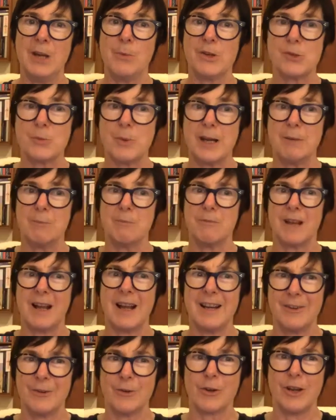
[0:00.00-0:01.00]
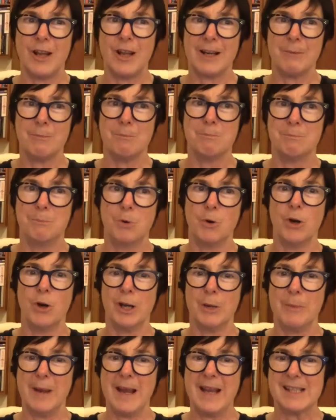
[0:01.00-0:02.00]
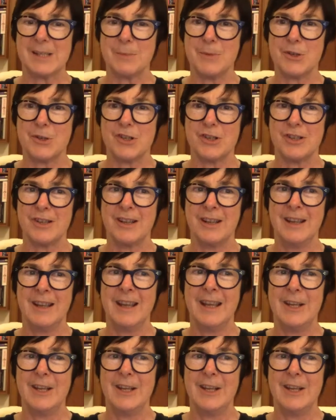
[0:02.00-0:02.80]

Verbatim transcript: which made him kind of look like a boy in a man's mission.